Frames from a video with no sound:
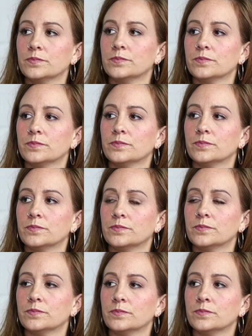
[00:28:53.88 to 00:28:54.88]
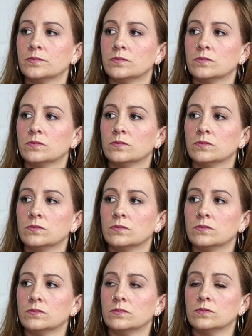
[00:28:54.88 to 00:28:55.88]
PANS? Can you give us just a preview of what
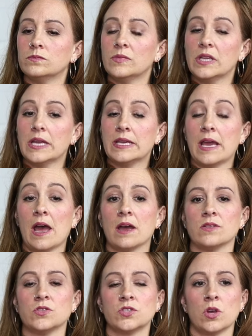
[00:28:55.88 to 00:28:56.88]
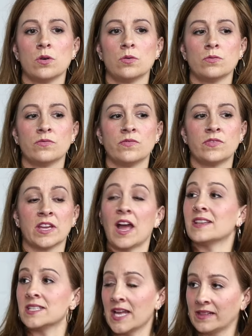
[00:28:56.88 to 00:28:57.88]
that is? Yeah. So the
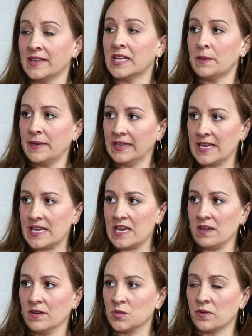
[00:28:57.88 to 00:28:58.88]
gut's likely going to be leaky because okay.